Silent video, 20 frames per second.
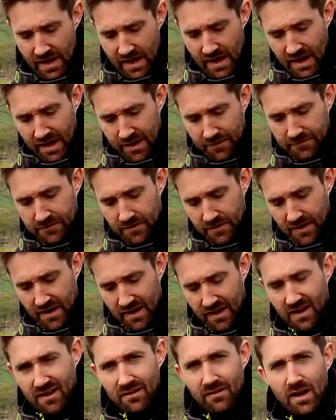After
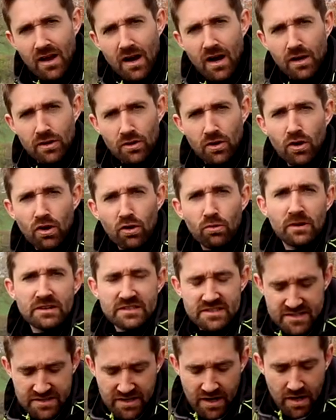that, I'll always
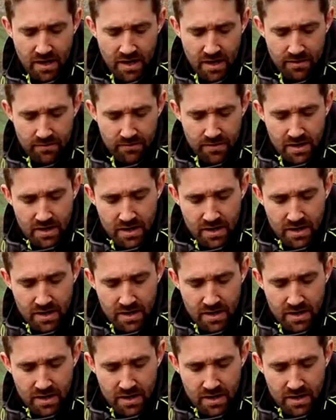start